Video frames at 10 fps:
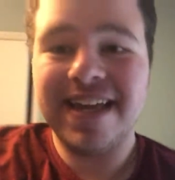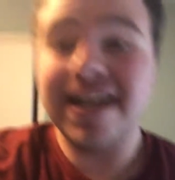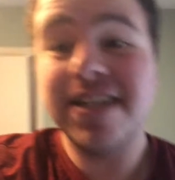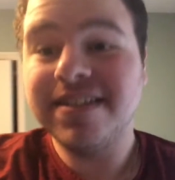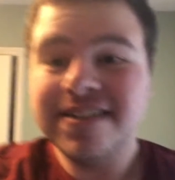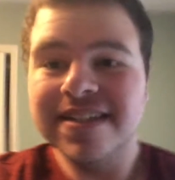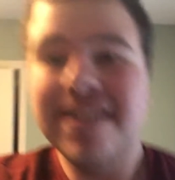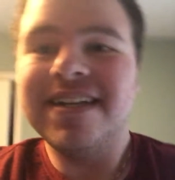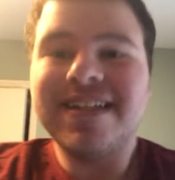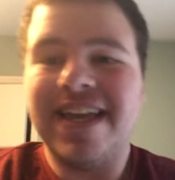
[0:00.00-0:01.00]
Can't,
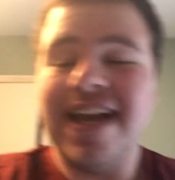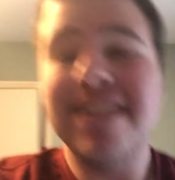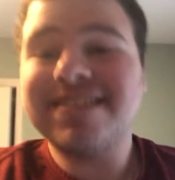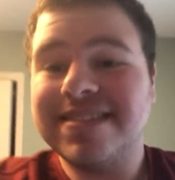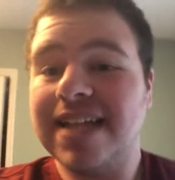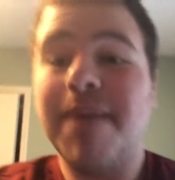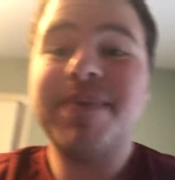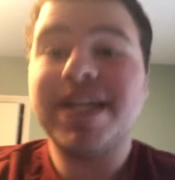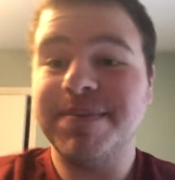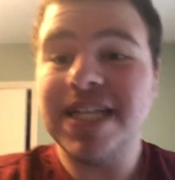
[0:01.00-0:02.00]
can't stop
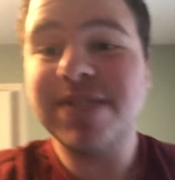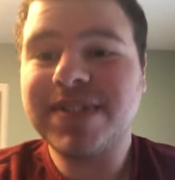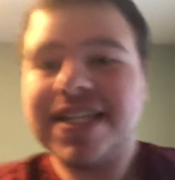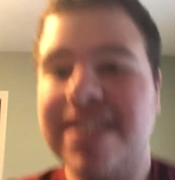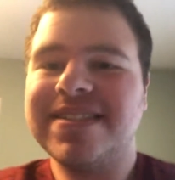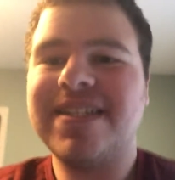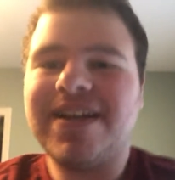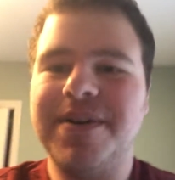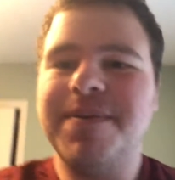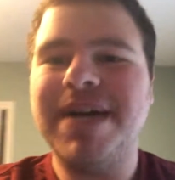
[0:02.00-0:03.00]
being obsessed with it,
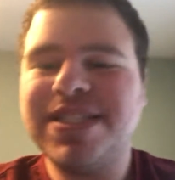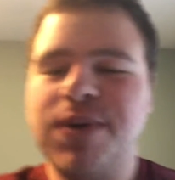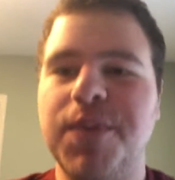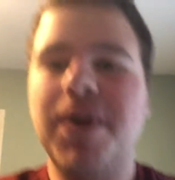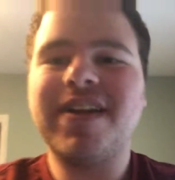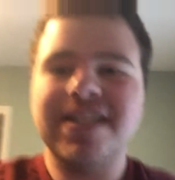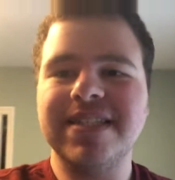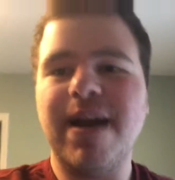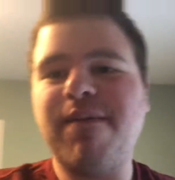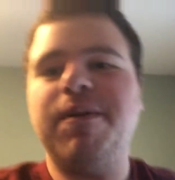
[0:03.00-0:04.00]
so might as well work it
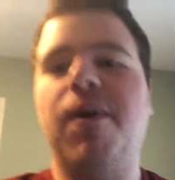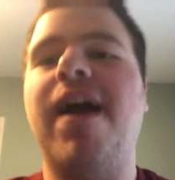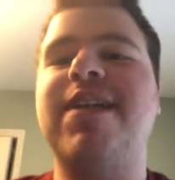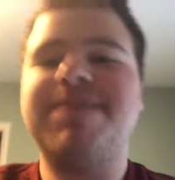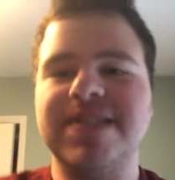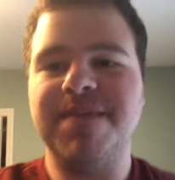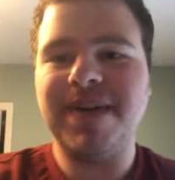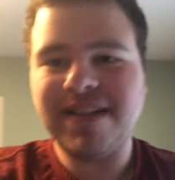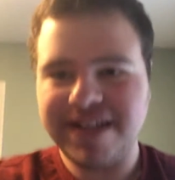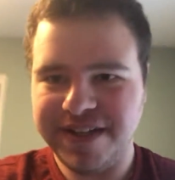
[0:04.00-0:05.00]
into every aspect of
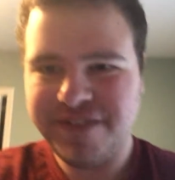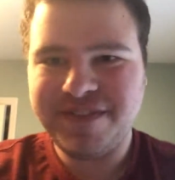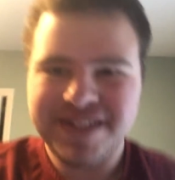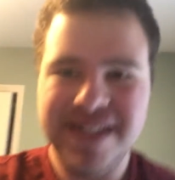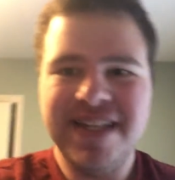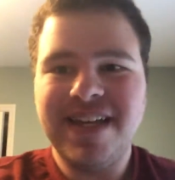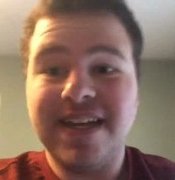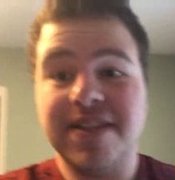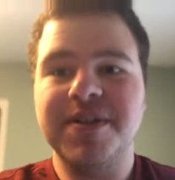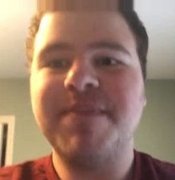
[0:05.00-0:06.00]
my life,
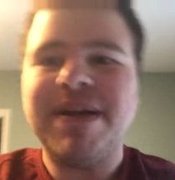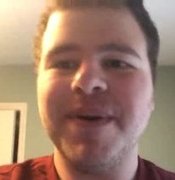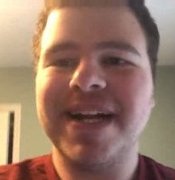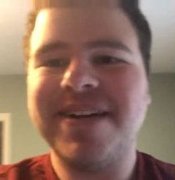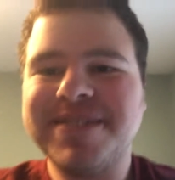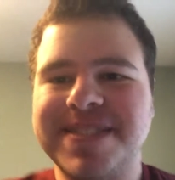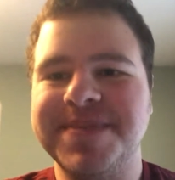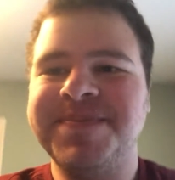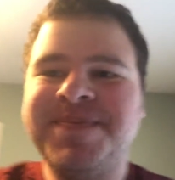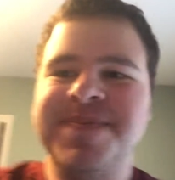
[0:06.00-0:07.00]
including my workouts.